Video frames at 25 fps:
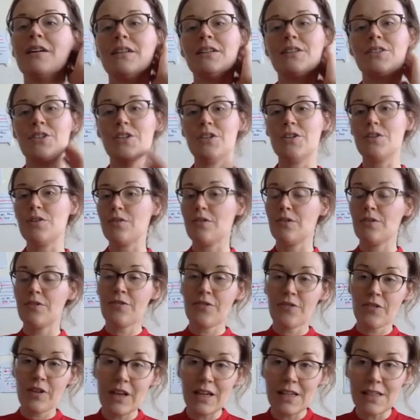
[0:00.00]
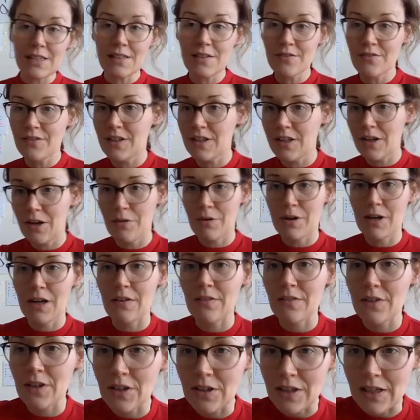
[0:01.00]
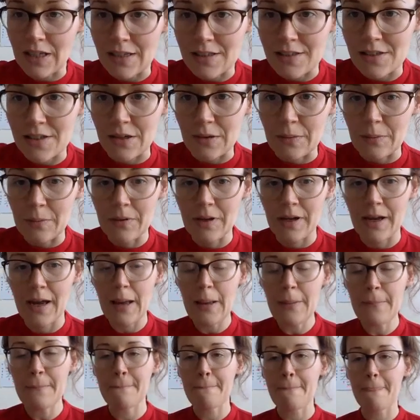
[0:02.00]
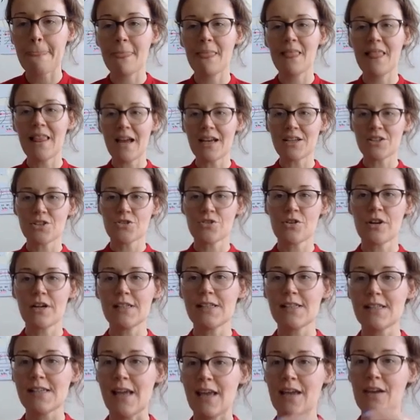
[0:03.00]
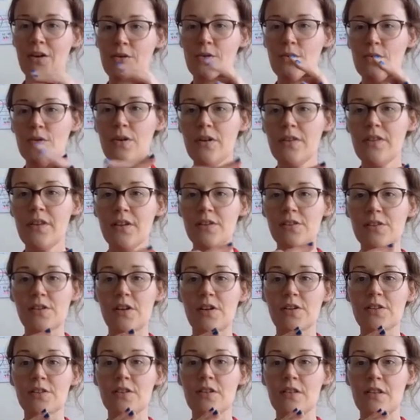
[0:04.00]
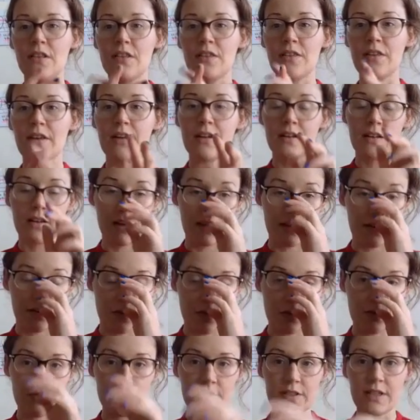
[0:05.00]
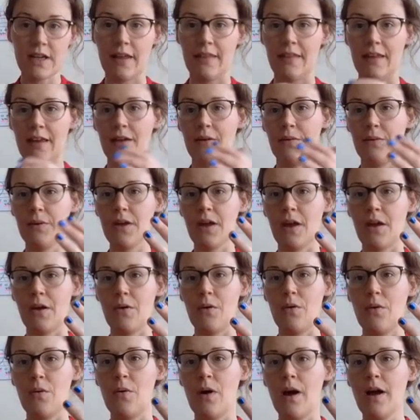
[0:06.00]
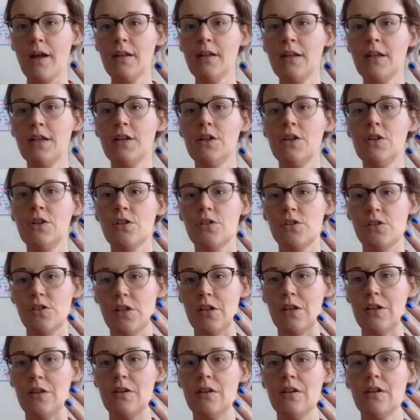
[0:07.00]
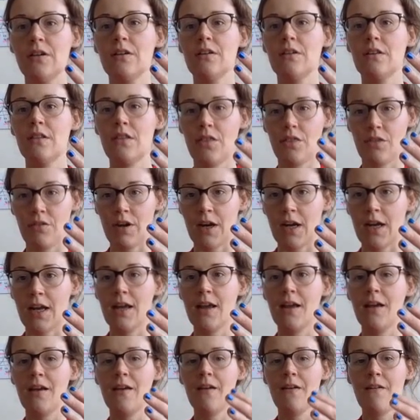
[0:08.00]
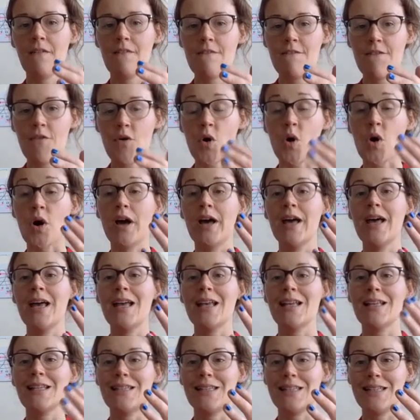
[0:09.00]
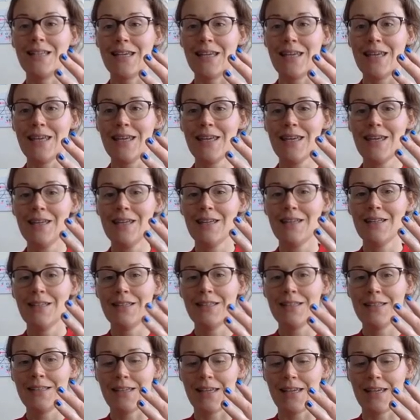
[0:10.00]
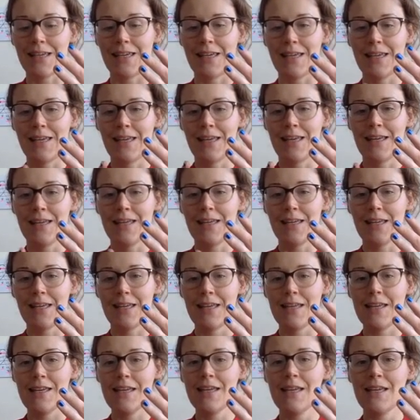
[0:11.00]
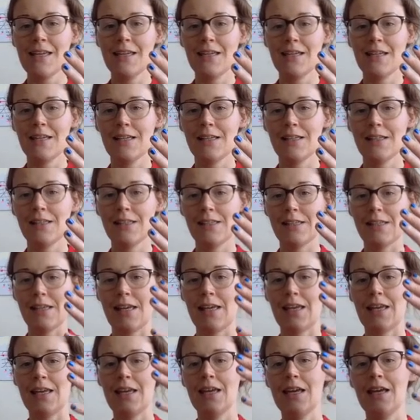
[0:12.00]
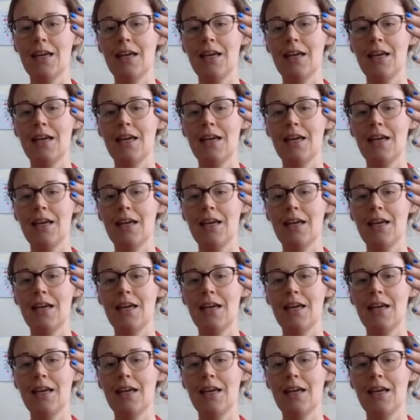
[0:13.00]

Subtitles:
Just freeze the video whenever you need to, okay? Let's try saying all of those notes of the third line all together. Here we go. 1, 2, 3, 4. D, D, E, C.